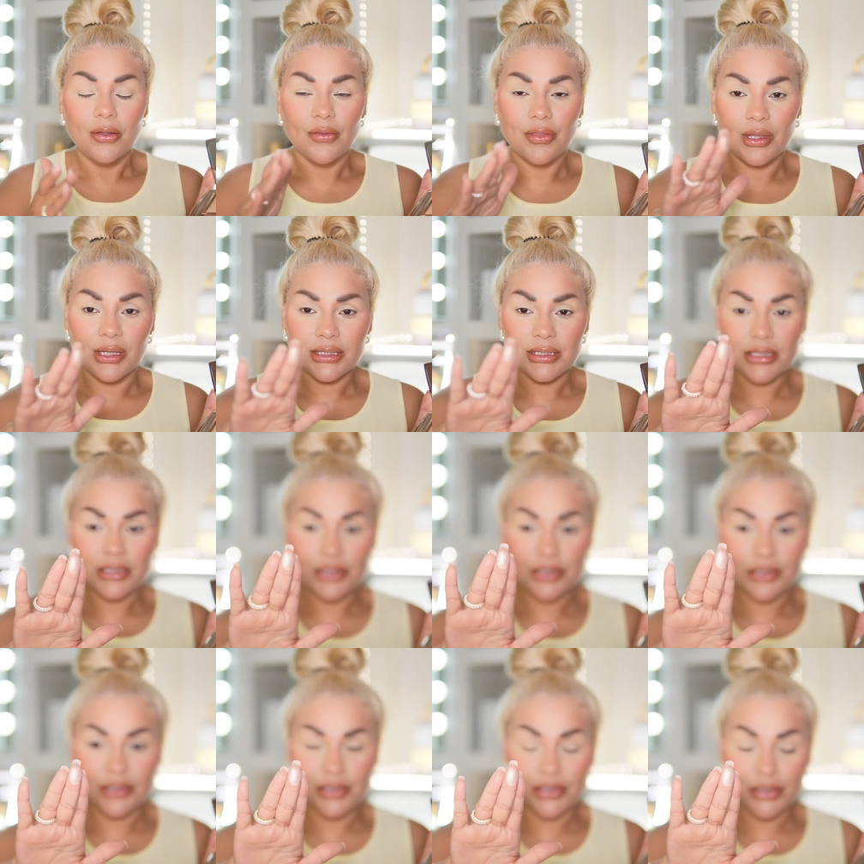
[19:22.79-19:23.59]
this
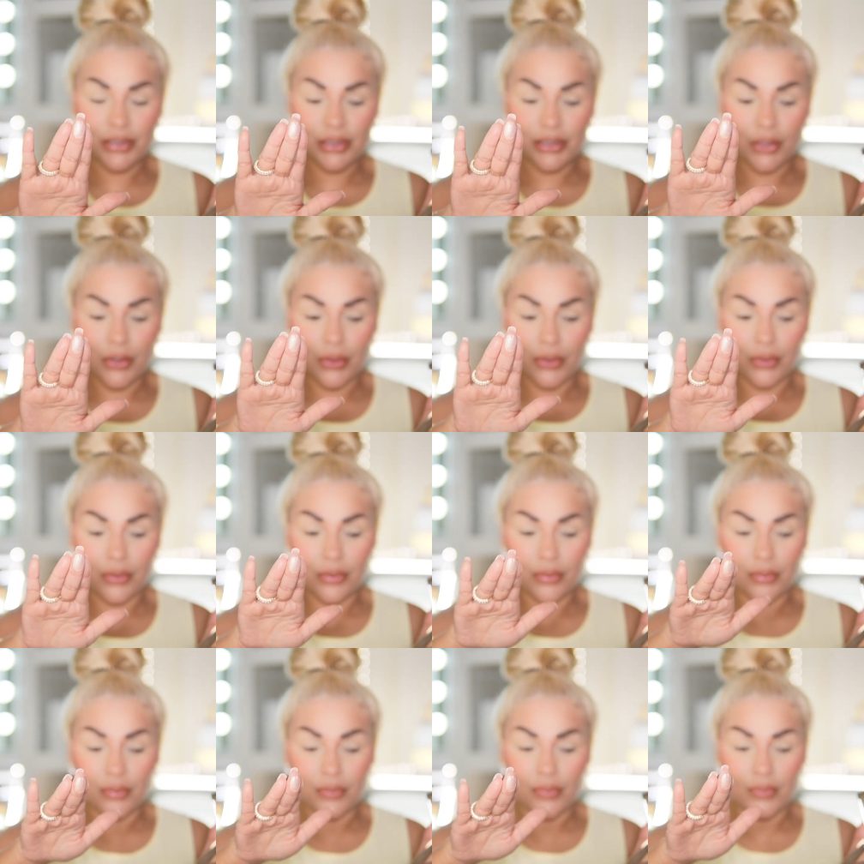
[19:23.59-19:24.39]
is
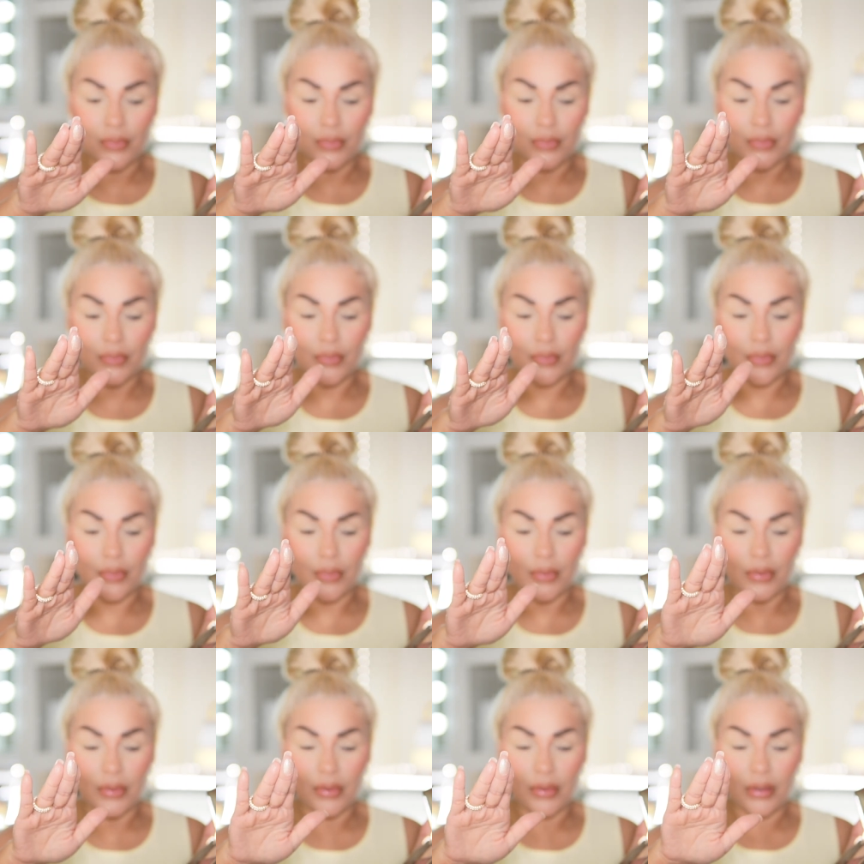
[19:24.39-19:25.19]
so
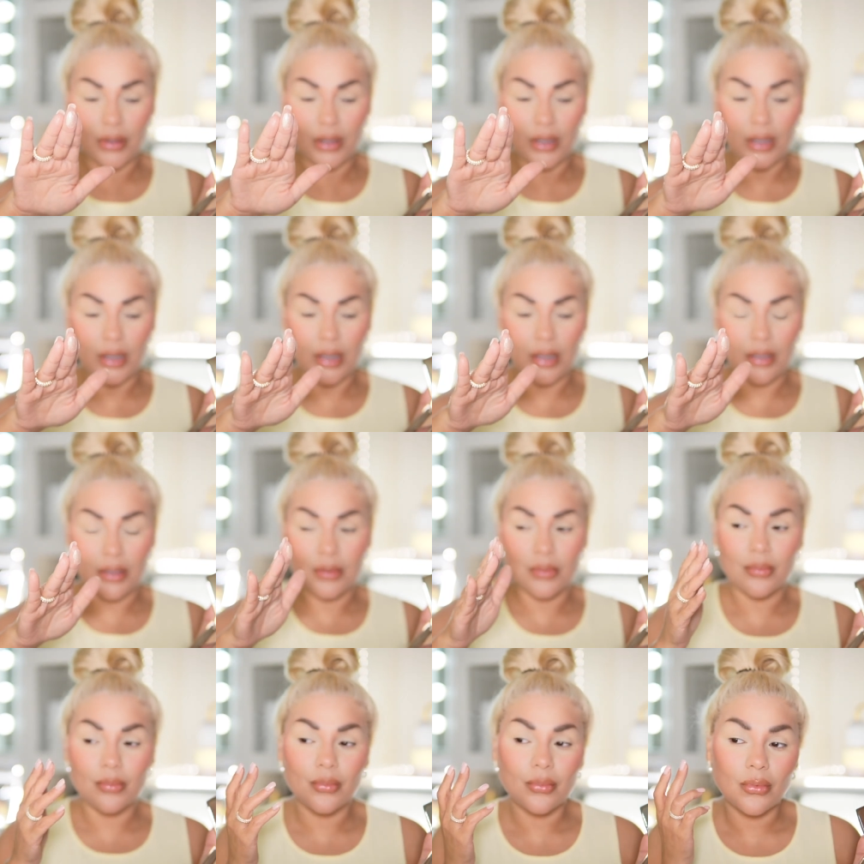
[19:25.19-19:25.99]

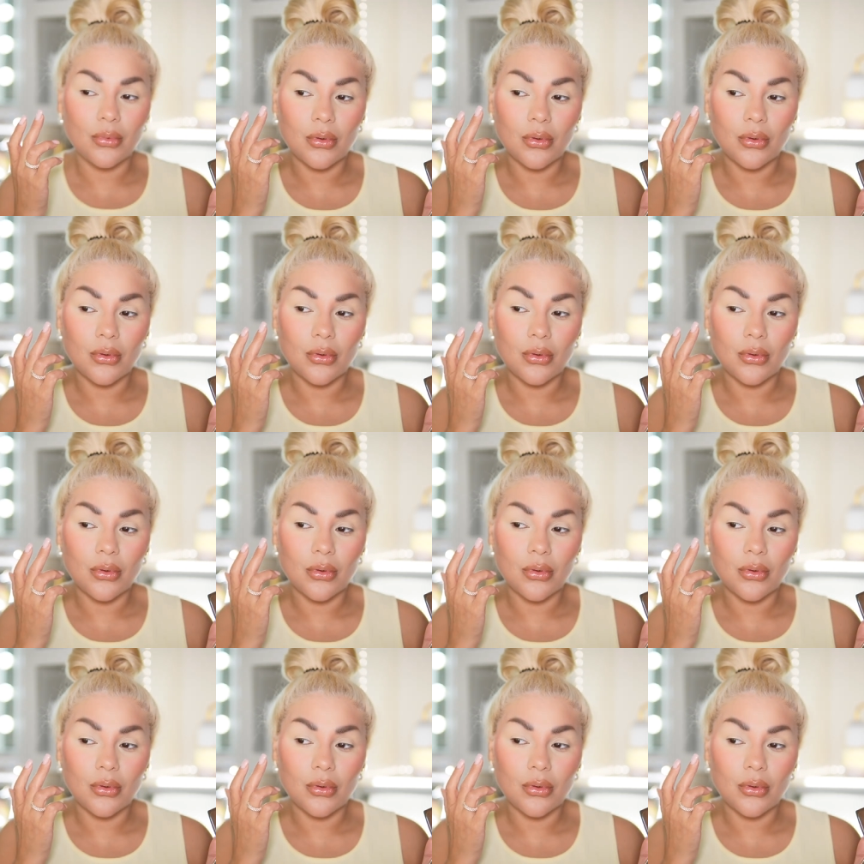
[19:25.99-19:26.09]
um